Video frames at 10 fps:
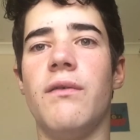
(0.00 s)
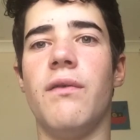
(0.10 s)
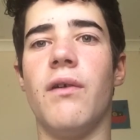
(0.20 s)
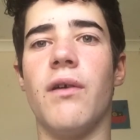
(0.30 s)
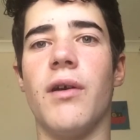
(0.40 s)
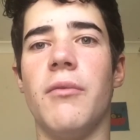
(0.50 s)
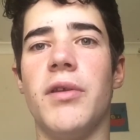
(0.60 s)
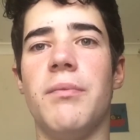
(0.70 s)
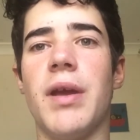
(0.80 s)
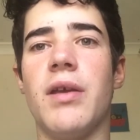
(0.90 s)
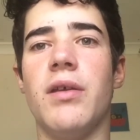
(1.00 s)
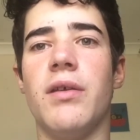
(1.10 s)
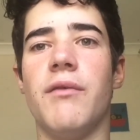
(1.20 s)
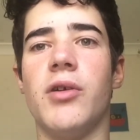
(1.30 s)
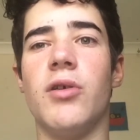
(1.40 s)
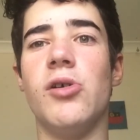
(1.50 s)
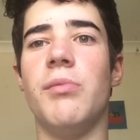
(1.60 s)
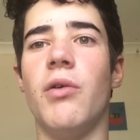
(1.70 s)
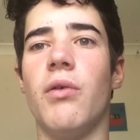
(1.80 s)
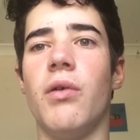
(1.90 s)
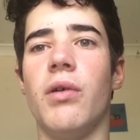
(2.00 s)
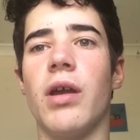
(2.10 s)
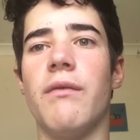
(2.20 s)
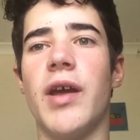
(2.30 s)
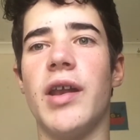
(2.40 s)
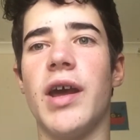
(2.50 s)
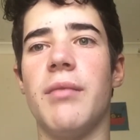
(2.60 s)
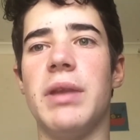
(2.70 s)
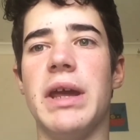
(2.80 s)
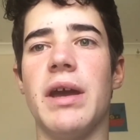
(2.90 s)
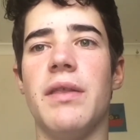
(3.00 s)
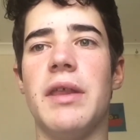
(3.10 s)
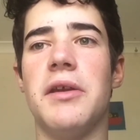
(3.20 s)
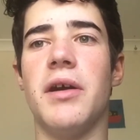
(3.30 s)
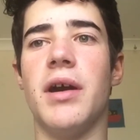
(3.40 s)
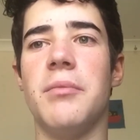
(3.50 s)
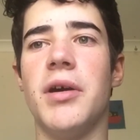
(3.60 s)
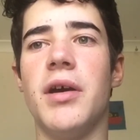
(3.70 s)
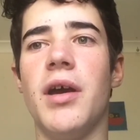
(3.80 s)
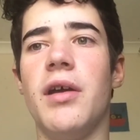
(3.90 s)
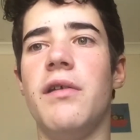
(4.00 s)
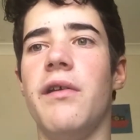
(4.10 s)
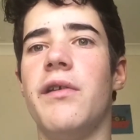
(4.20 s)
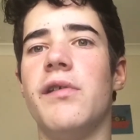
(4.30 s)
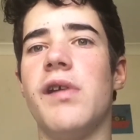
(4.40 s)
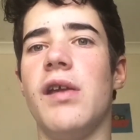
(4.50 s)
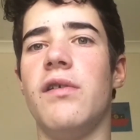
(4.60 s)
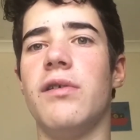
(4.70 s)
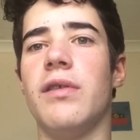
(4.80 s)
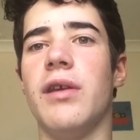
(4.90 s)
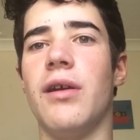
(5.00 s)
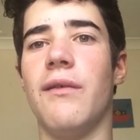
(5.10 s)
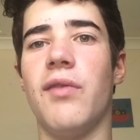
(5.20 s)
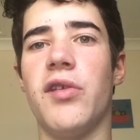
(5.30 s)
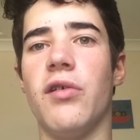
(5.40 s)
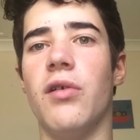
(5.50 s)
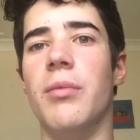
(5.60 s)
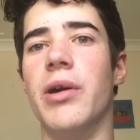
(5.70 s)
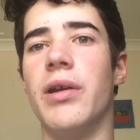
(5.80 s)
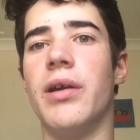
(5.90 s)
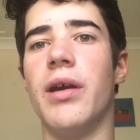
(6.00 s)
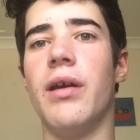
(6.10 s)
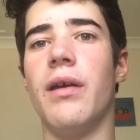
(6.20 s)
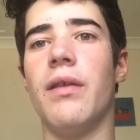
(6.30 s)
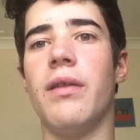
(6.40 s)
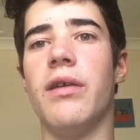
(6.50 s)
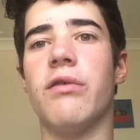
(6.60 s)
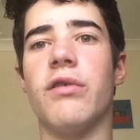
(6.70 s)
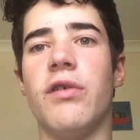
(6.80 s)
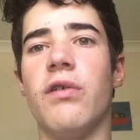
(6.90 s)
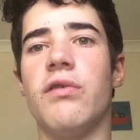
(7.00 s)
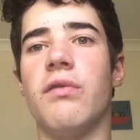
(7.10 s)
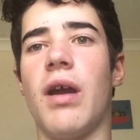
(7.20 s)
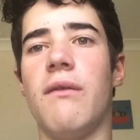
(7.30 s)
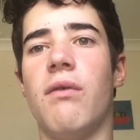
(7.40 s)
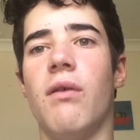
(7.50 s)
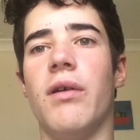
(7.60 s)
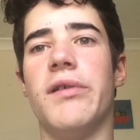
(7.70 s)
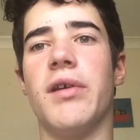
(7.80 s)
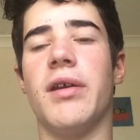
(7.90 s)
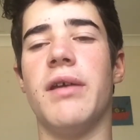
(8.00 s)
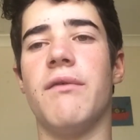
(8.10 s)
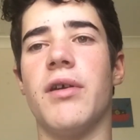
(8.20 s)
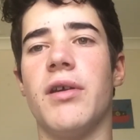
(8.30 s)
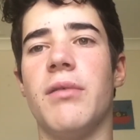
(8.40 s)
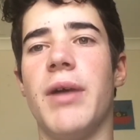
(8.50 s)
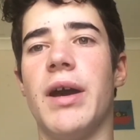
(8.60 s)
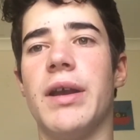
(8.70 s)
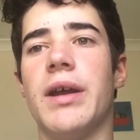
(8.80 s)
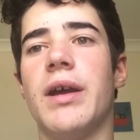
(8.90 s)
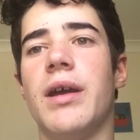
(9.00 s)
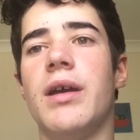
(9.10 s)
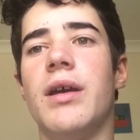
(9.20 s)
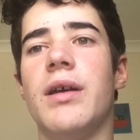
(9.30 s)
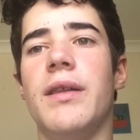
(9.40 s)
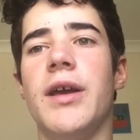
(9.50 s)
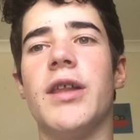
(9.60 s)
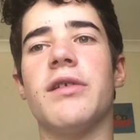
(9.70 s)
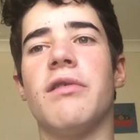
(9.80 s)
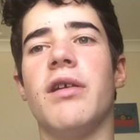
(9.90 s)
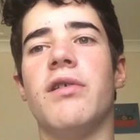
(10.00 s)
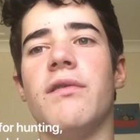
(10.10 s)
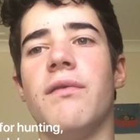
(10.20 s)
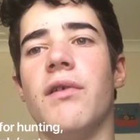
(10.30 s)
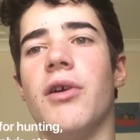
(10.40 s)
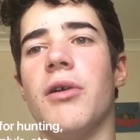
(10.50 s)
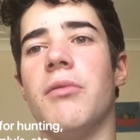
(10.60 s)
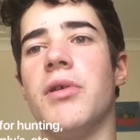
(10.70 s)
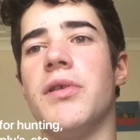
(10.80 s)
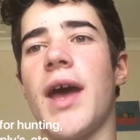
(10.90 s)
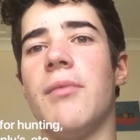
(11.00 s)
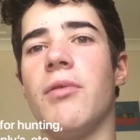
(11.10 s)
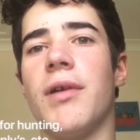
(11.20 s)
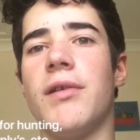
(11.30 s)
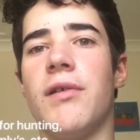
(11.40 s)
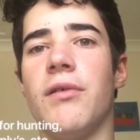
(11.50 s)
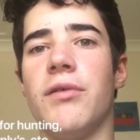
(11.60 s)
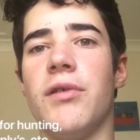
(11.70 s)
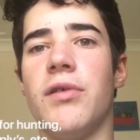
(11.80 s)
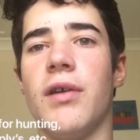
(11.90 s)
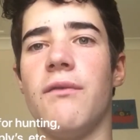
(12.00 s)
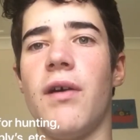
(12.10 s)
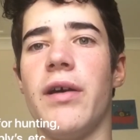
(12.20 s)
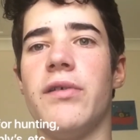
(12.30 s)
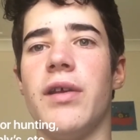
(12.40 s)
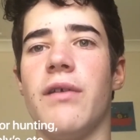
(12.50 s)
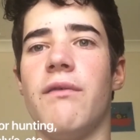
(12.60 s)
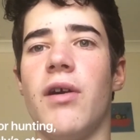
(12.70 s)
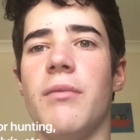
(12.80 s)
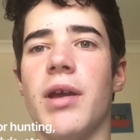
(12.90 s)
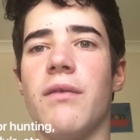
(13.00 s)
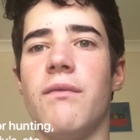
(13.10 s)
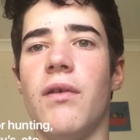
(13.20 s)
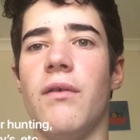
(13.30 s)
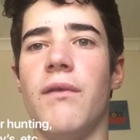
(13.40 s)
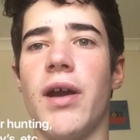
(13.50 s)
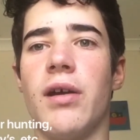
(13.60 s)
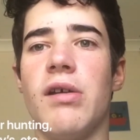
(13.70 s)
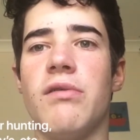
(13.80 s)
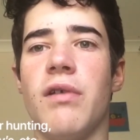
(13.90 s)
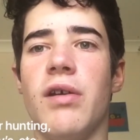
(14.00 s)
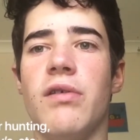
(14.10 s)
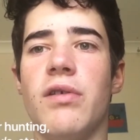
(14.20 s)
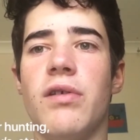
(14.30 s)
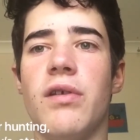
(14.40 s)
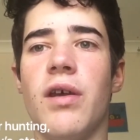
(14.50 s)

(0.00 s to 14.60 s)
for it was because of a global cooling event happening at the time, due to changes in the Earth's orbit. This reduced rainfall a significant amount. The other reason for it was Aboriginals using fire stick farming for various reasons.